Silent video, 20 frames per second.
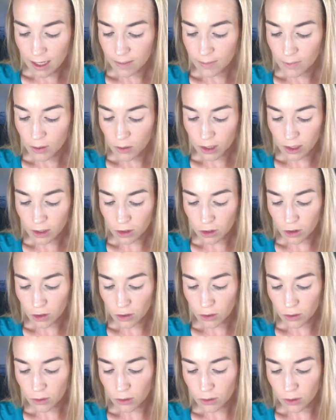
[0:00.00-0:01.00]
going
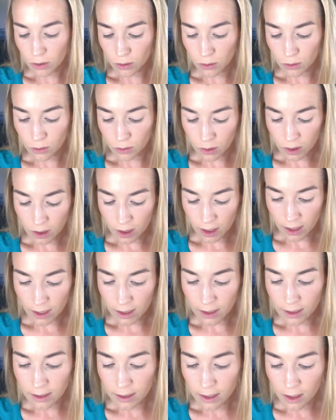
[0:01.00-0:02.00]
to use
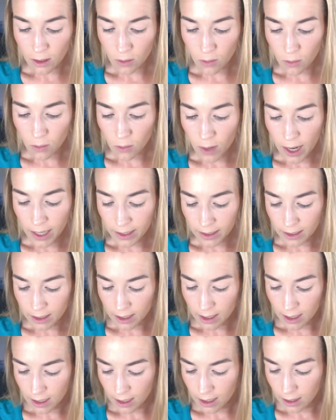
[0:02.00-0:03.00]
this Wet
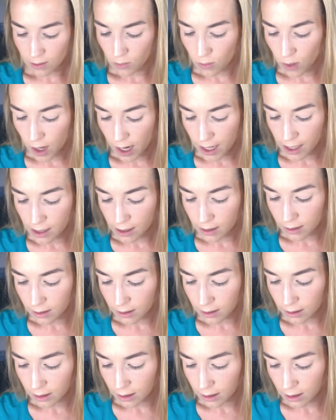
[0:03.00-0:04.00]
n Wild